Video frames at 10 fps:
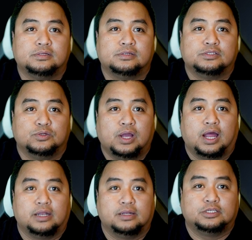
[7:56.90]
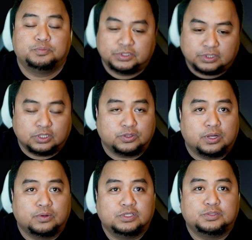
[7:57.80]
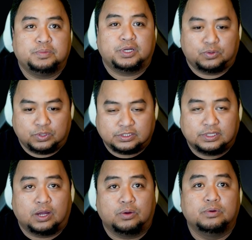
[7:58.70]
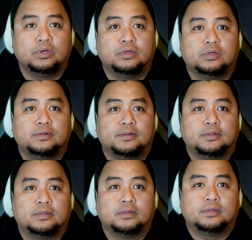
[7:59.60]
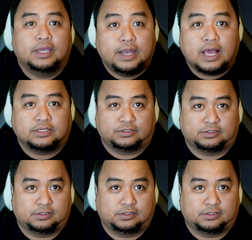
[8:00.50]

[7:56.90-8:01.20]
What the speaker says: to God, especially to the Holy Spirit who is now in us.